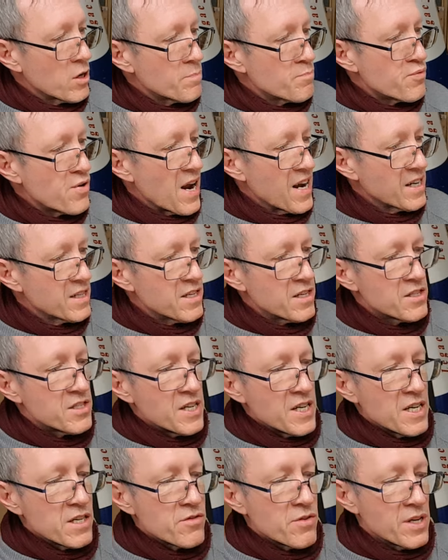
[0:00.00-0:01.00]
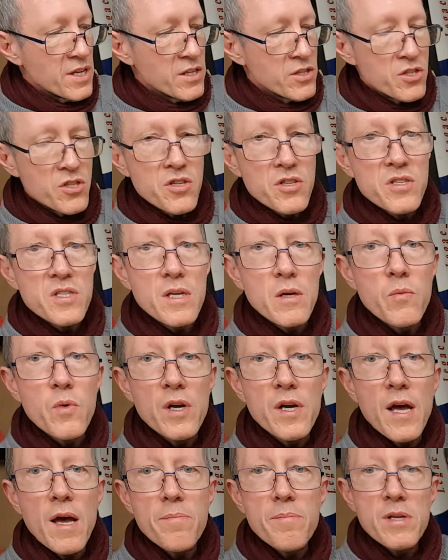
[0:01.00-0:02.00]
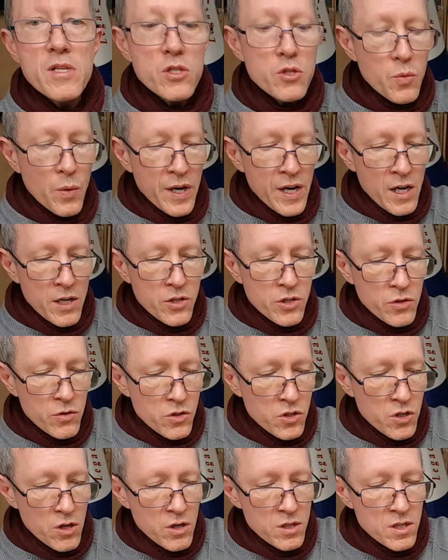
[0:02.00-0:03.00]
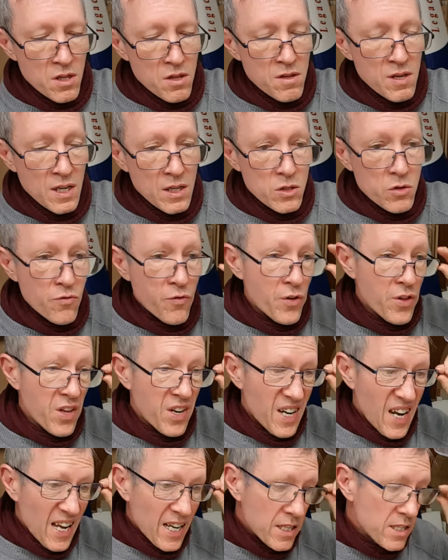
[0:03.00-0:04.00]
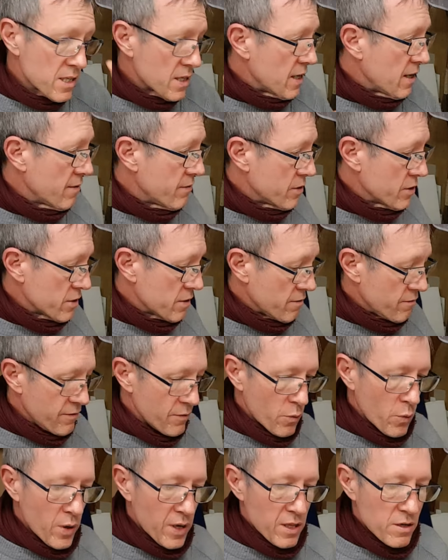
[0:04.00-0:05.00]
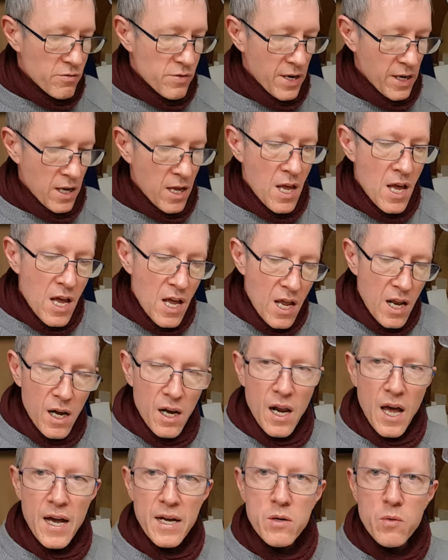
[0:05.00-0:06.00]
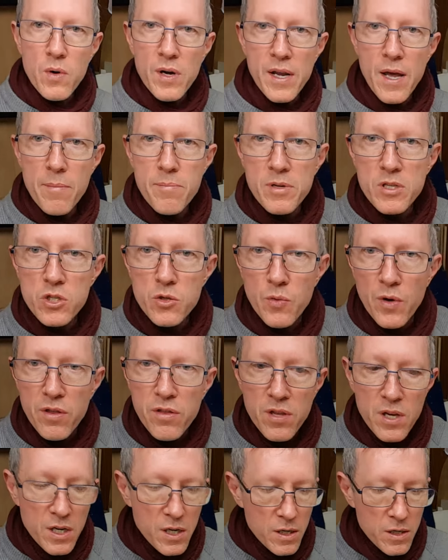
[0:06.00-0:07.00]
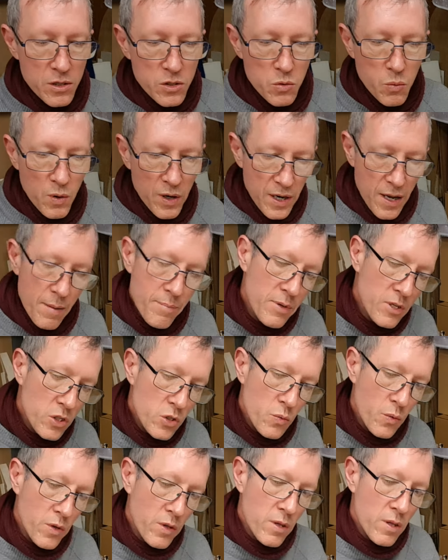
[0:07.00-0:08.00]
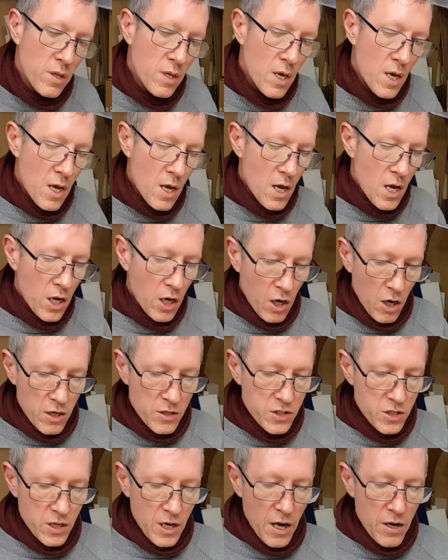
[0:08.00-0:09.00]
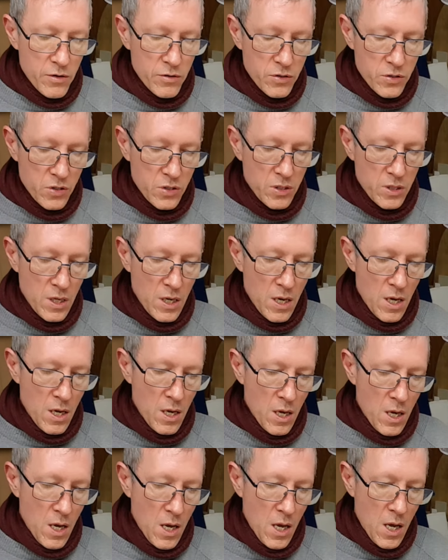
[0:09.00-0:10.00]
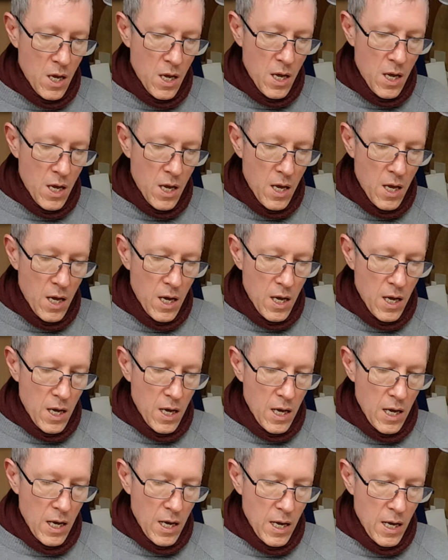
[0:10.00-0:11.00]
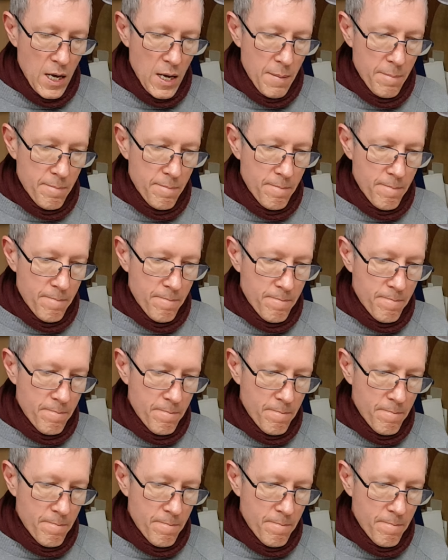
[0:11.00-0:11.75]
practice areas to see what happens when I do certain things for the next levels of weathering, like what happens with thinners, what happens with gloss coats, and